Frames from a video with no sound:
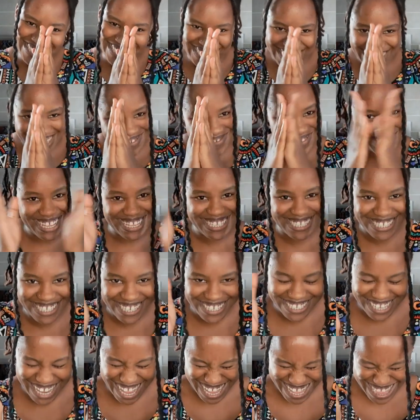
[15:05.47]
I
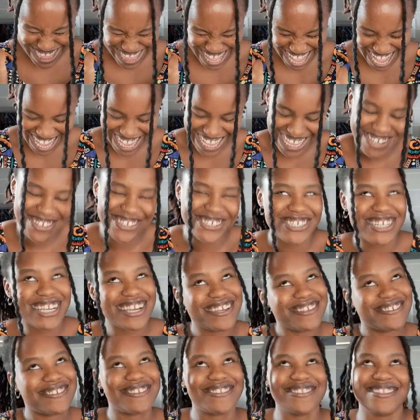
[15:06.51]
was like, thank you,
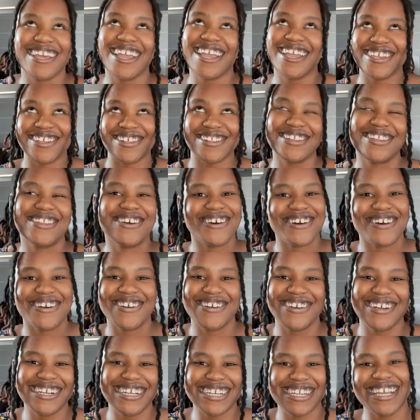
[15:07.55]
Jesus, thank you,
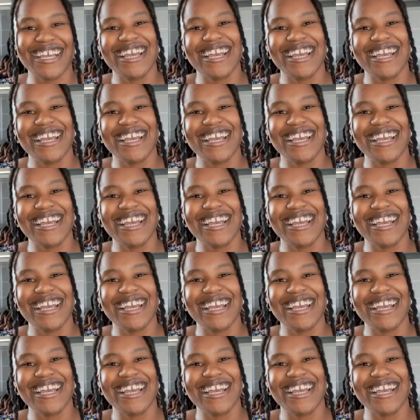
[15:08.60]
Lord.